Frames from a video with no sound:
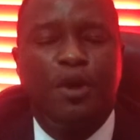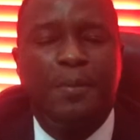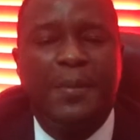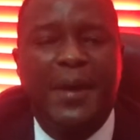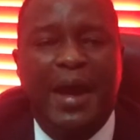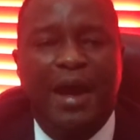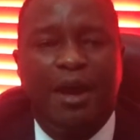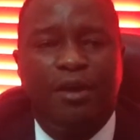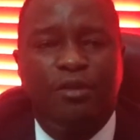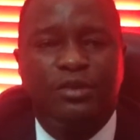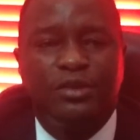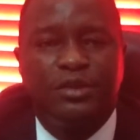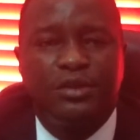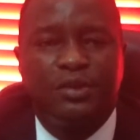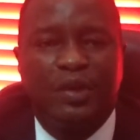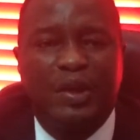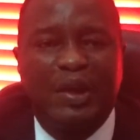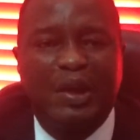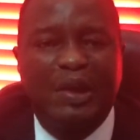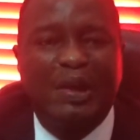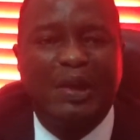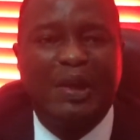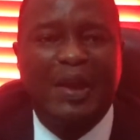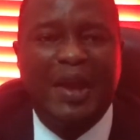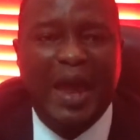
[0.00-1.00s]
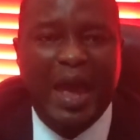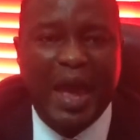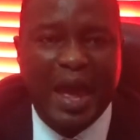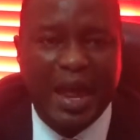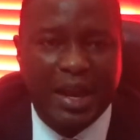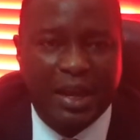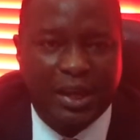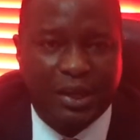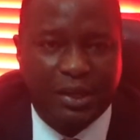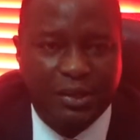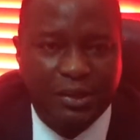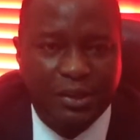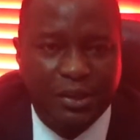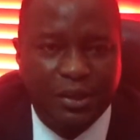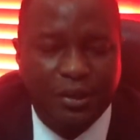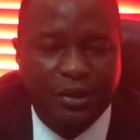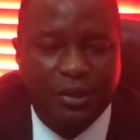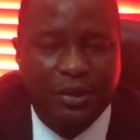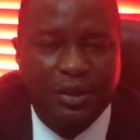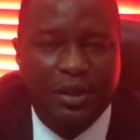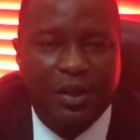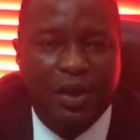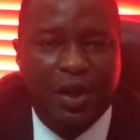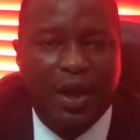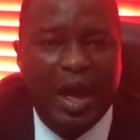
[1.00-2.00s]
out clearly,
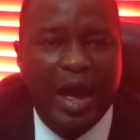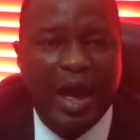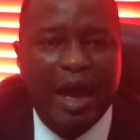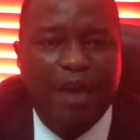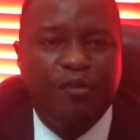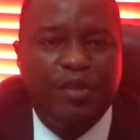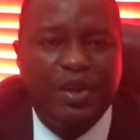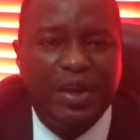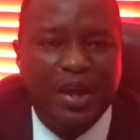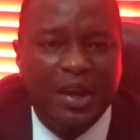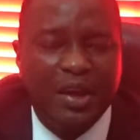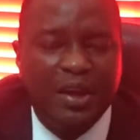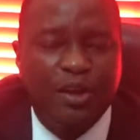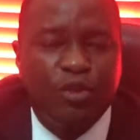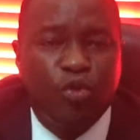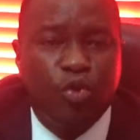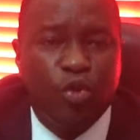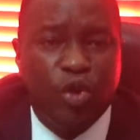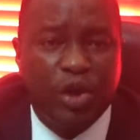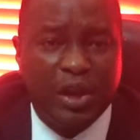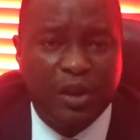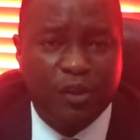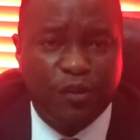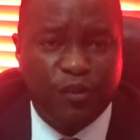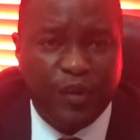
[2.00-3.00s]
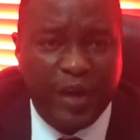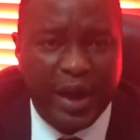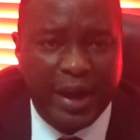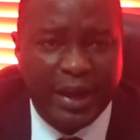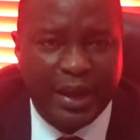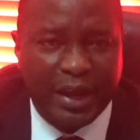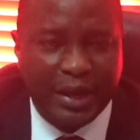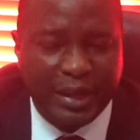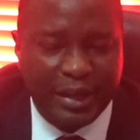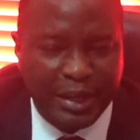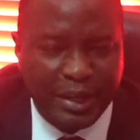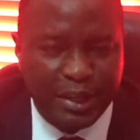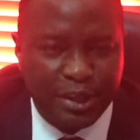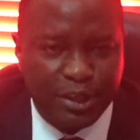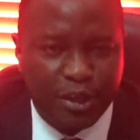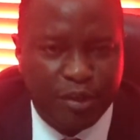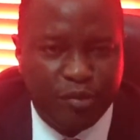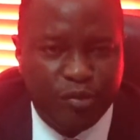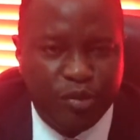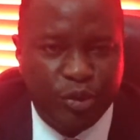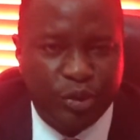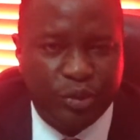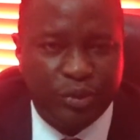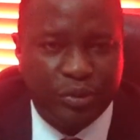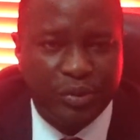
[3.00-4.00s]
evidently qualified at the interview.